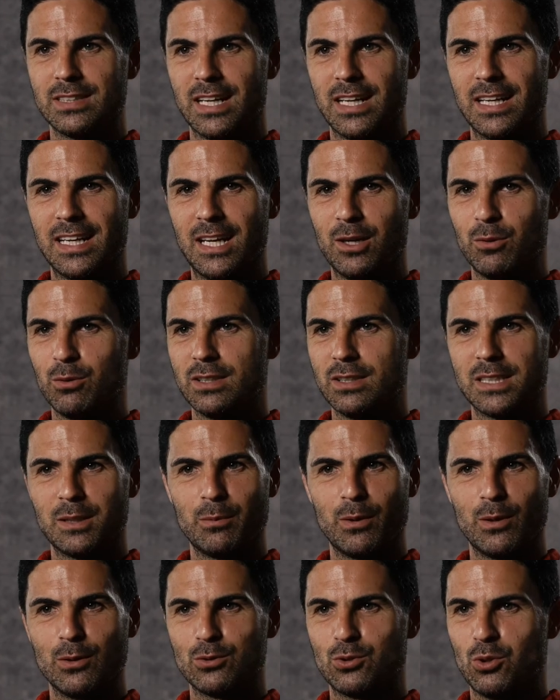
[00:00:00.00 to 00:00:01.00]
And now it's
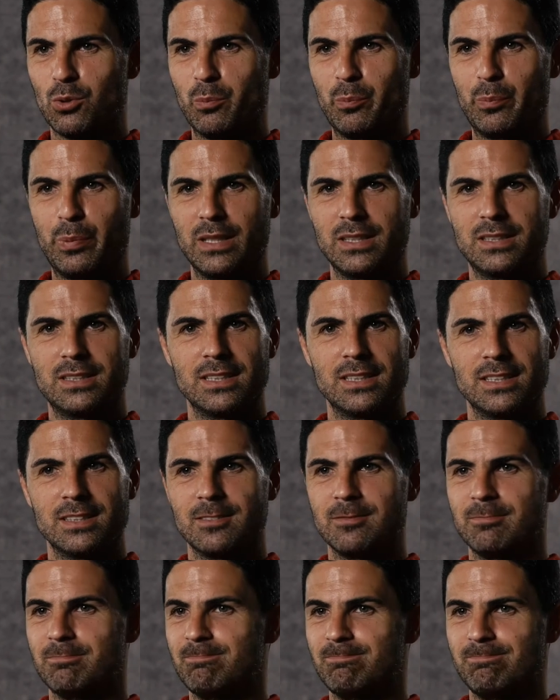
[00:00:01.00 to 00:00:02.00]
about
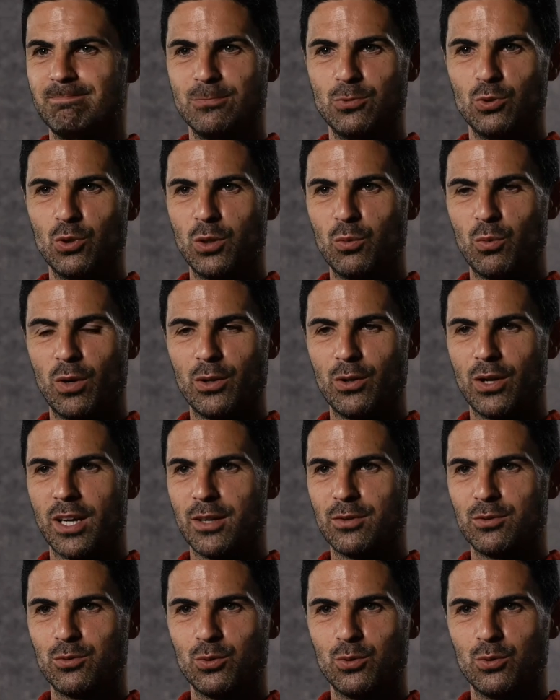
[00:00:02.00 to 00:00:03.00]
competing, doing what you
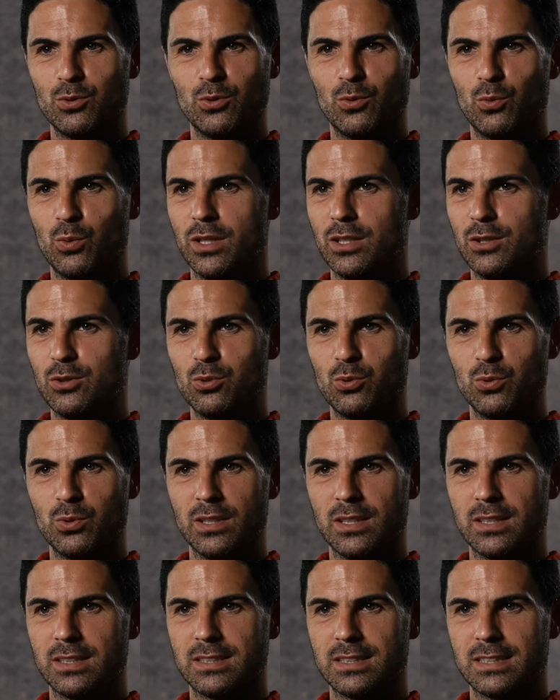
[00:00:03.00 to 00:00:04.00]
have to do, win
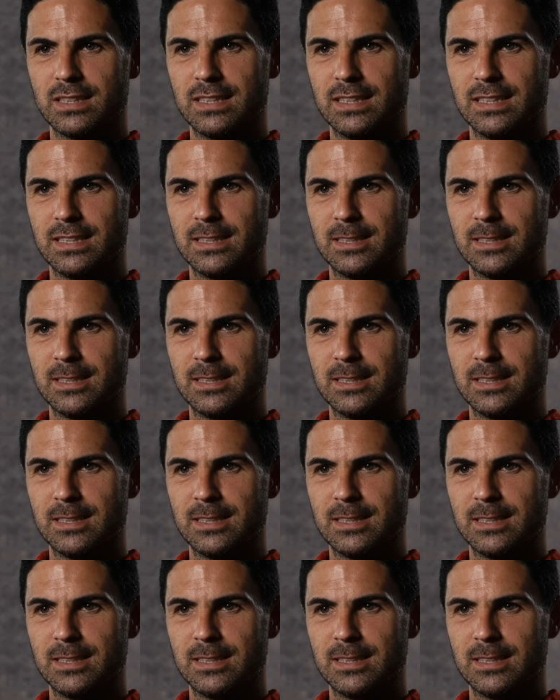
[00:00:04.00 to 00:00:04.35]
duels,